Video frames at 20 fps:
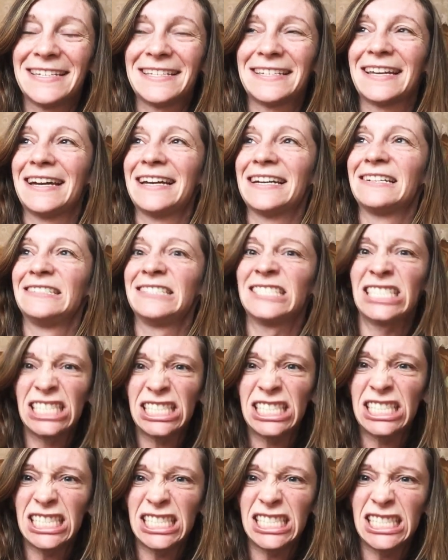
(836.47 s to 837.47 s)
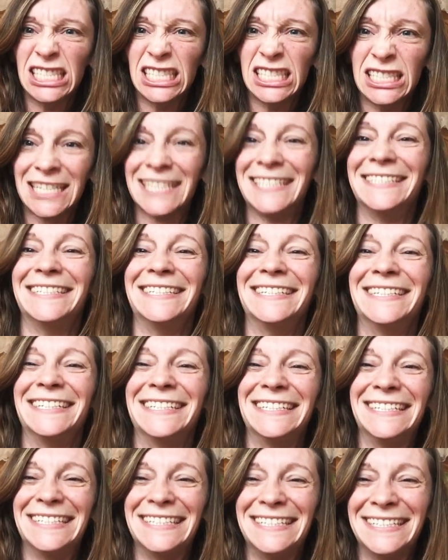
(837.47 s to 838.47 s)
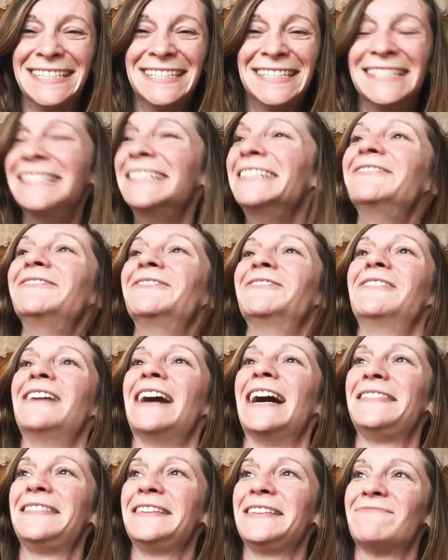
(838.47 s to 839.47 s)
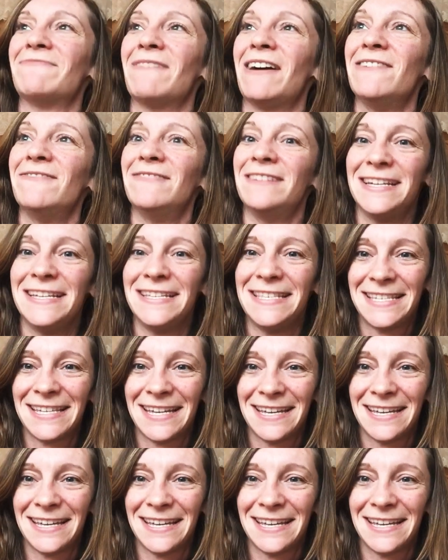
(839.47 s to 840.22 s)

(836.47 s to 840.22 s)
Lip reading: It's like, we all had these moments.